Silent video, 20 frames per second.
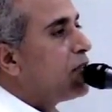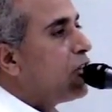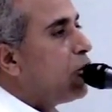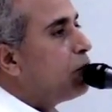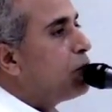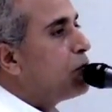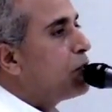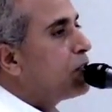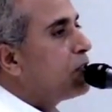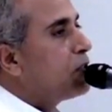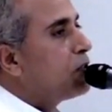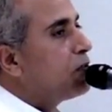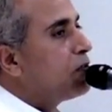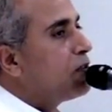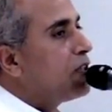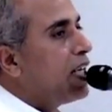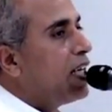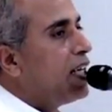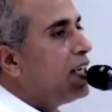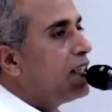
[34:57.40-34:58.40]

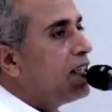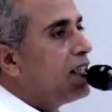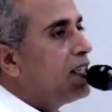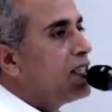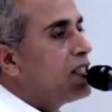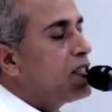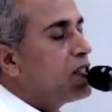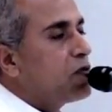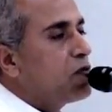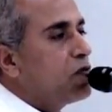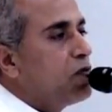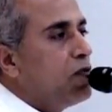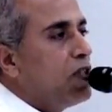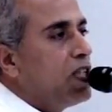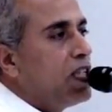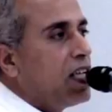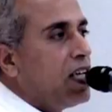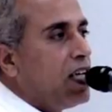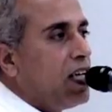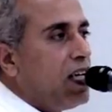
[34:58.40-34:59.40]
observe at least
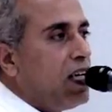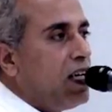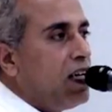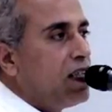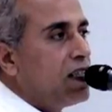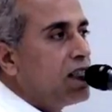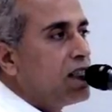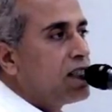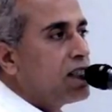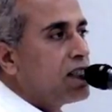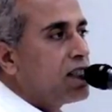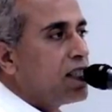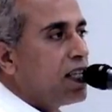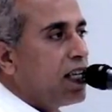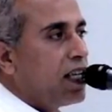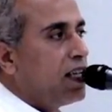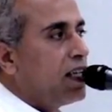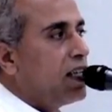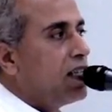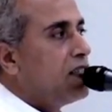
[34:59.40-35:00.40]
1 hour
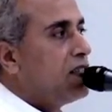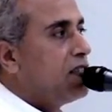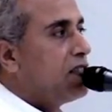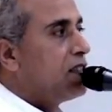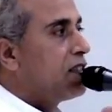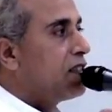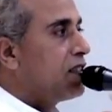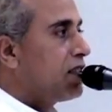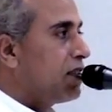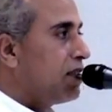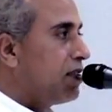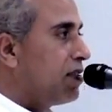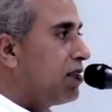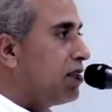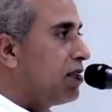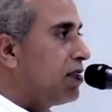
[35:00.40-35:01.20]
silence.